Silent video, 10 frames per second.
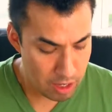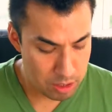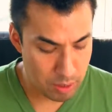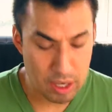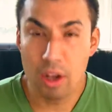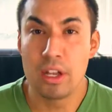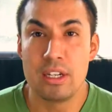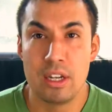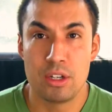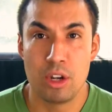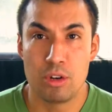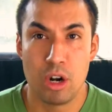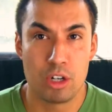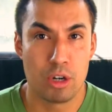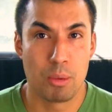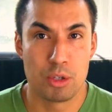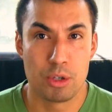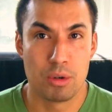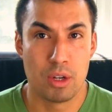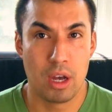So I called AT&T to try to
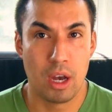troubleshoot